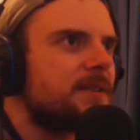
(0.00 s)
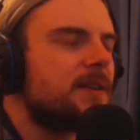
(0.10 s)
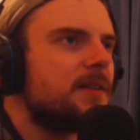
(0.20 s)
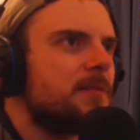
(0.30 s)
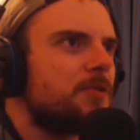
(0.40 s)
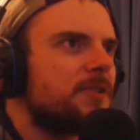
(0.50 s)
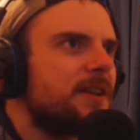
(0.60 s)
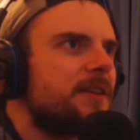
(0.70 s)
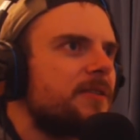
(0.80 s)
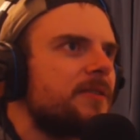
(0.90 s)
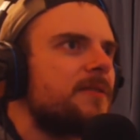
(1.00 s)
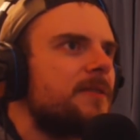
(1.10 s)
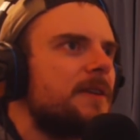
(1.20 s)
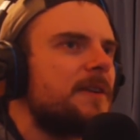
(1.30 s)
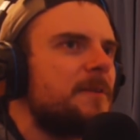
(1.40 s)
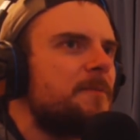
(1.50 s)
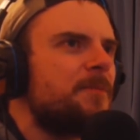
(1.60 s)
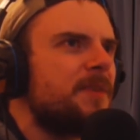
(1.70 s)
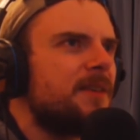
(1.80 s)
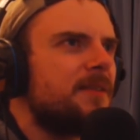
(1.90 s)
city in particular, you know.
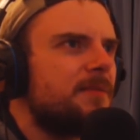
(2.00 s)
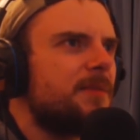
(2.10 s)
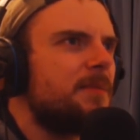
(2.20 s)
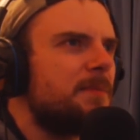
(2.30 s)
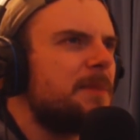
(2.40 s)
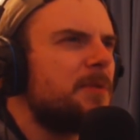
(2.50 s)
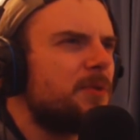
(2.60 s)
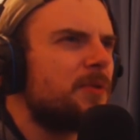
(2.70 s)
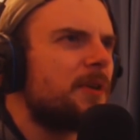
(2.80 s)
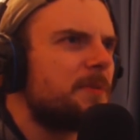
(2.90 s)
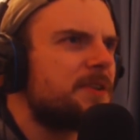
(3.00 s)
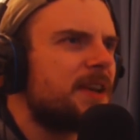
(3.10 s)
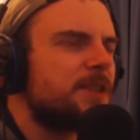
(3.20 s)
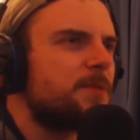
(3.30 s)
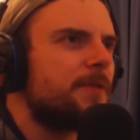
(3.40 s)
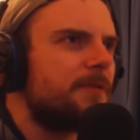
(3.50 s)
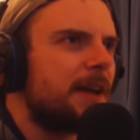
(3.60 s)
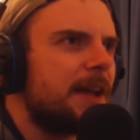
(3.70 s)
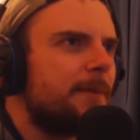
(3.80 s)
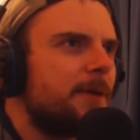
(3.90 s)
People who are obsessed with
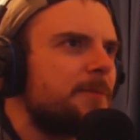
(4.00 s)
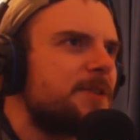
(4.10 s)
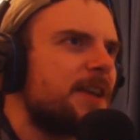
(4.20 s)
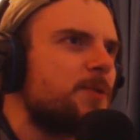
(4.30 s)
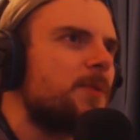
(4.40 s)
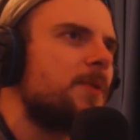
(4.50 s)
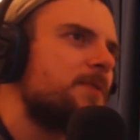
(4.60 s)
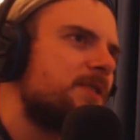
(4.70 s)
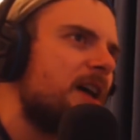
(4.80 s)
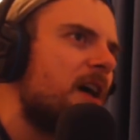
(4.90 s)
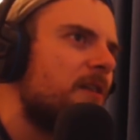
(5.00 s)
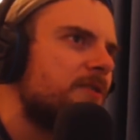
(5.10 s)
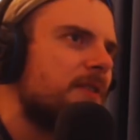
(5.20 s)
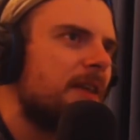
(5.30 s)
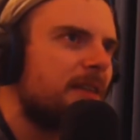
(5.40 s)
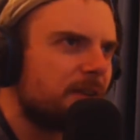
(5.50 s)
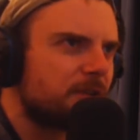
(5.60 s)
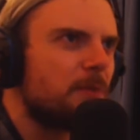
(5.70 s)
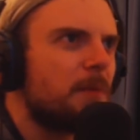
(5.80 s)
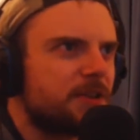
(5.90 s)
fame and obsessed with themselves, and they think
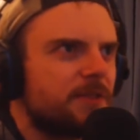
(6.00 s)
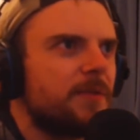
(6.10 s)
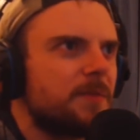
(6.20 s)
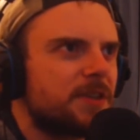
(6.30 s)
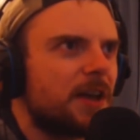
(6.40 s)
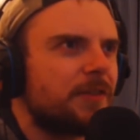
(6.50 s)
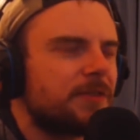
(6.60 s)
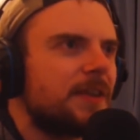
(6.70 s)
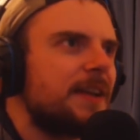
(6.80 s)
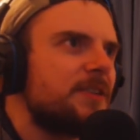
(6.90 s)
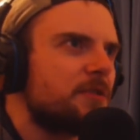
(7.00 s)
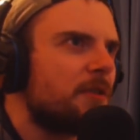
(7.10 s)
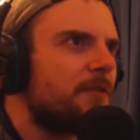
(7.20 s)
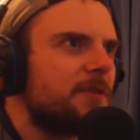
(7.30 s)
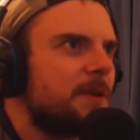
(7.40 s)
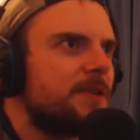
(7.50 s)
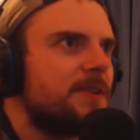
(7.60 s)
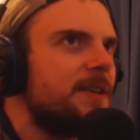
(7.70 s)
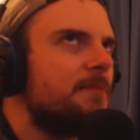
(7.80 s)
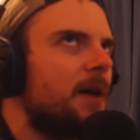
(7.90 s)
so much of themselves that they deserve to be
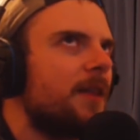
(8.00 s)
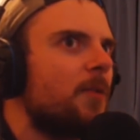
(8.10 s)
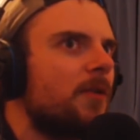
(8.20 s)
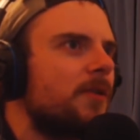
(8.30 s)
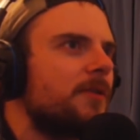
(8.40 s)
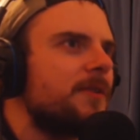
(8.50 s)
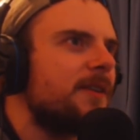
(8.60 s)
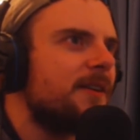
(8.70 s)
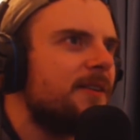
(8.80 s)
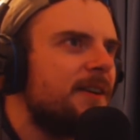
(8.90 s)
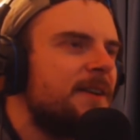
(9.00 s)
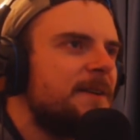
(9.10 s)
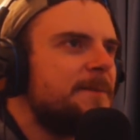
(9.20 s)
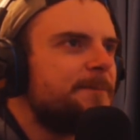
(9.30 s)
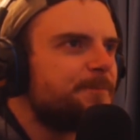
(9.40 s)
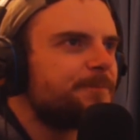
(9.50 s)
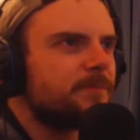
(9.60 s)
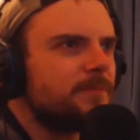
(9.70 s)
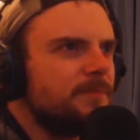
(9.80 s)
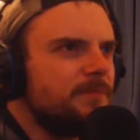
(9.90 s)
seen by the world, you know.
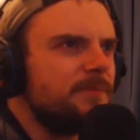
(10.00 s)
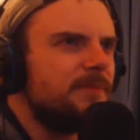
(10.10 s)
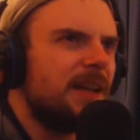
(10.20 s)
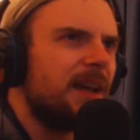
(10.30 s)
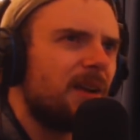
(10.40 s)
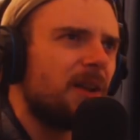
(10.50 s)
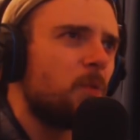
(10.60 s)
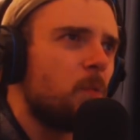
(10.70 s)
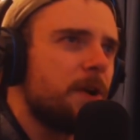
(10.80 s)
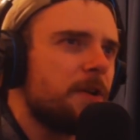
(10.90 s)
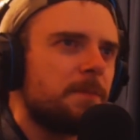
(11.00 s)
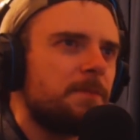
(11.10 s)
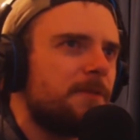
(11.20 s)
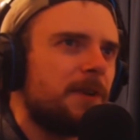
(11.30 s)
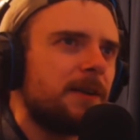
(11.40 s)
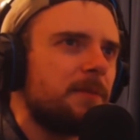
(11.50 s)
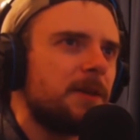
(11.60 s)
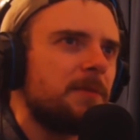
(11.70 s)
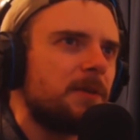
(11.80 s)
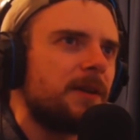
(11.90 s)
You get a lot of weird fucking
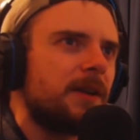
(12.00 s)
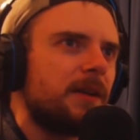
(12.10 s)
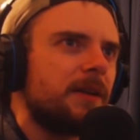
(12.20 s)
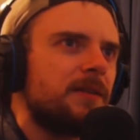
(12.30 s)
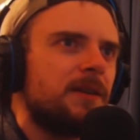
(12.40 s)
people in LA.